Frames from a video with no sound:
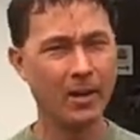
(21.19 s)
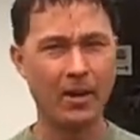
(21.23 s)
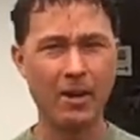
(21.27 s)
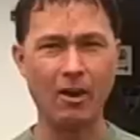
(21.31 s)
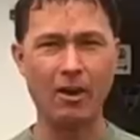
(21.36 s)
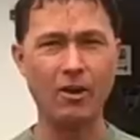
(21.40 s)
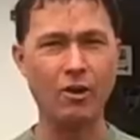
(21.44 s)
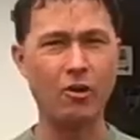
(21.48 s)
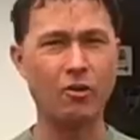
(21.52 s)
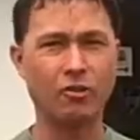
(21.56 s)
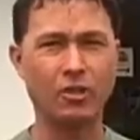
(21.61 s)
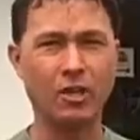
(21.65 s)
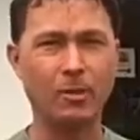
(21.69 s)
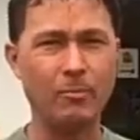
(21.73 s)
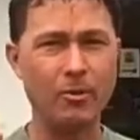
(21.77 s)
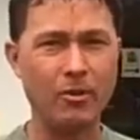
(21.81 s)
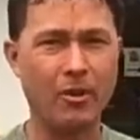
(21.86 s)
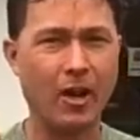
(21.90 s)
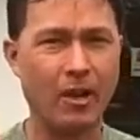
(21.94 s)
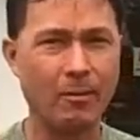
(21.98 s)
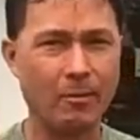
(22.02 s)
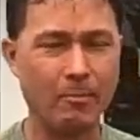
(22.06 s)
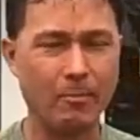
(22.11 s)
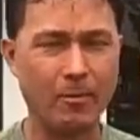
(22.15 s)
Now, I know some of
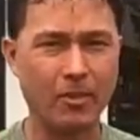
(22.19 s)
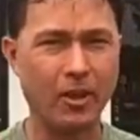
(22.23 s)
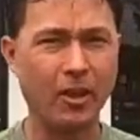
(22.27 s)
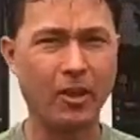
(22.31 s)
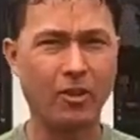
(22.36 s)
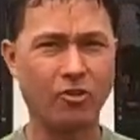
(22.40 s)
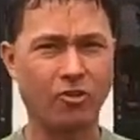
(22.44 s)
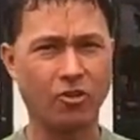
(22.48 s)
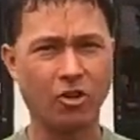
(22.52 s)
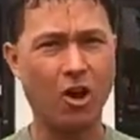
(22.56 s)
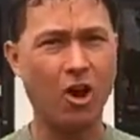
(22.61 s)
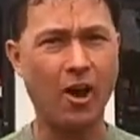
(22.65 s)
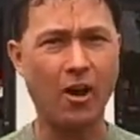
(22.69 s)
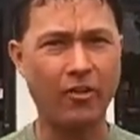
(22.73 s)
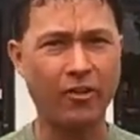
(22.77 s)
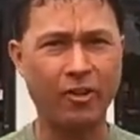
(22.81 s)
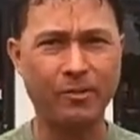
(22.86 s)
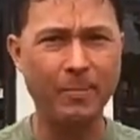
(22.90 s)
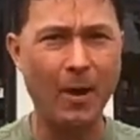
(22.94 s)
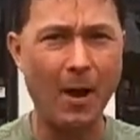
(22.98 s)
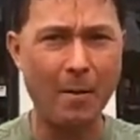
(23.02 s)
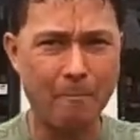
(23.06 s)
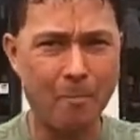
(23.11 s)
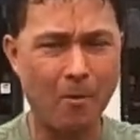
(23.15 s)
you guys are thinking, John, this
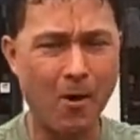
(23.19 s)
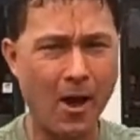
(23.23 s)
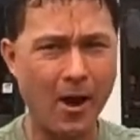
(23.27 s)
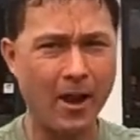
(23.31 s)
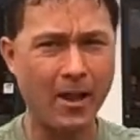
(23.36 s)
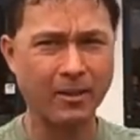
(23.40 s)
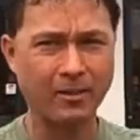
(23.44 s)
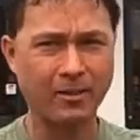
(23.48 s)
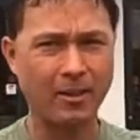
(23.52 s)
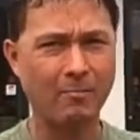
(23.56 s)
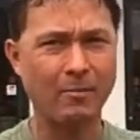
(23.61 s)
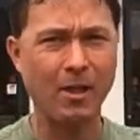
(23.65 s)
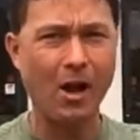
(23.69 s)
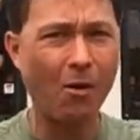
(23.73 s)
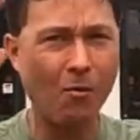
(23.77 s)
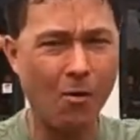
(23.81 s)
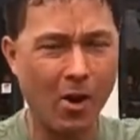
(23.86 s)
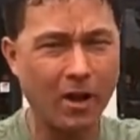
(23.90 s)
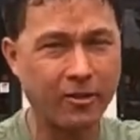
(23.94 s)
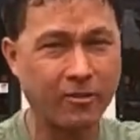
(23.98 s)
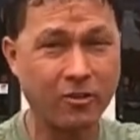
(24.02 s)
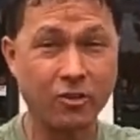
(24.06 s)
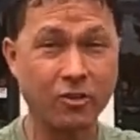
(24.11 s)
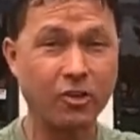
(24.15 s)
is about products. I'm not
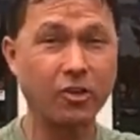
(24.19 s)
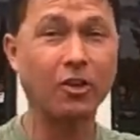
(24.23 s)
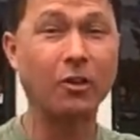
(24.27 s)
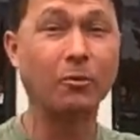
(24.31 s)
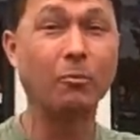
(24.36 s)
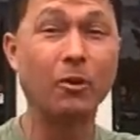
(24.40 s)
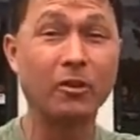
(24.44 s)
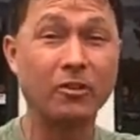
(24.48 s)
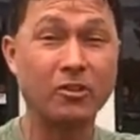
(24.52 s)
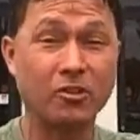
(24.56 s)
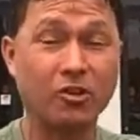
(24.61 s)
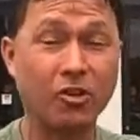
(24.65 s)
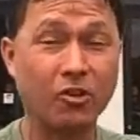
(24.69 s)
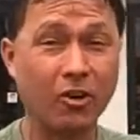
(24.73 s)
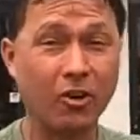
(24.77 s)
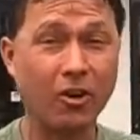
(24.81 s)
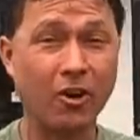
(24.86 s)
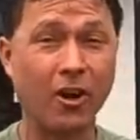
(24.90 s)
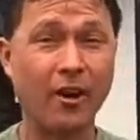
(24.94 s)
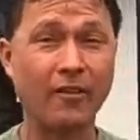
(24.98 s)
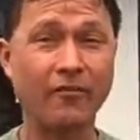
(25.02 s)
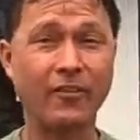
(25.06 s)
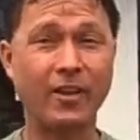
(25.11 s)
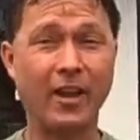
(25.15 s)
watching. Good. Well, let's turn
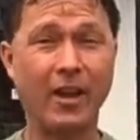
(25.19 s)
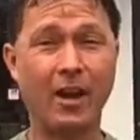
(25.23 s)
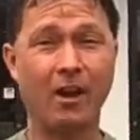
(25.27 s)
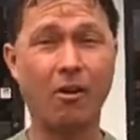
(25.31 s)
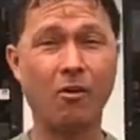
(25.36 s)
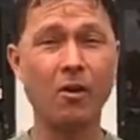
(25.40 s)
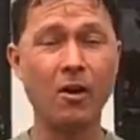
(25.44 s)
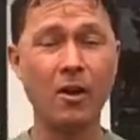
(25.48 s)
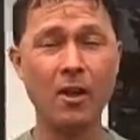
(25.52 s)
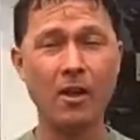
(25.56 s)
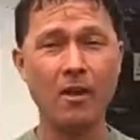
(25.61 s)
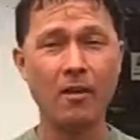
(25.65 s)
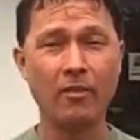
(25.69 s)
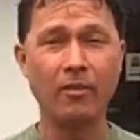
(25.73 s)
it off now.